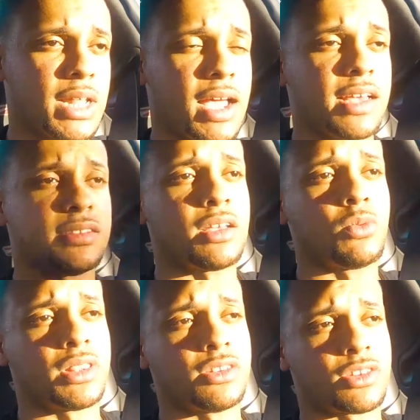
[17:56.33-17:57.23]
like I
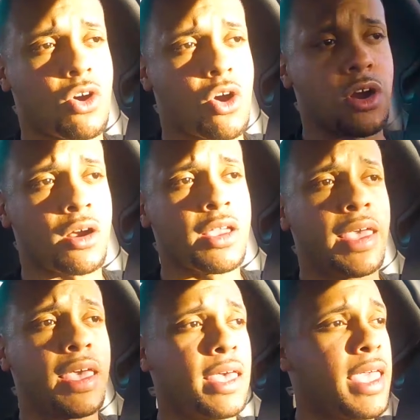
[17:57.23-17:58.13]
said, with this car.
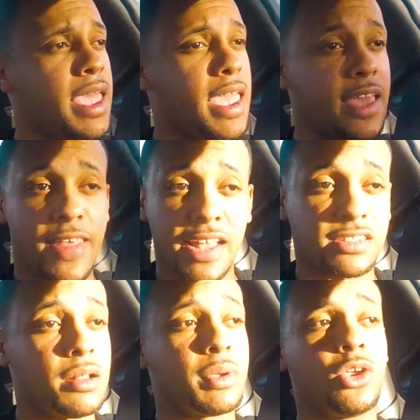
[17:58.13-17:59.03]
And
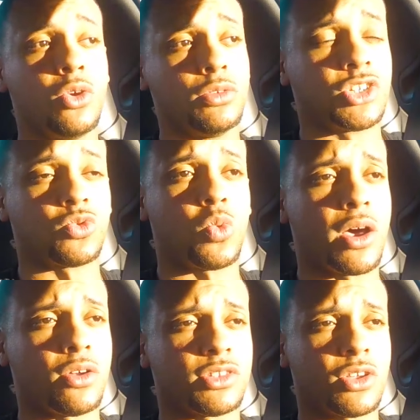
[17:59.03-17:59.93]
that's going to be huge as well.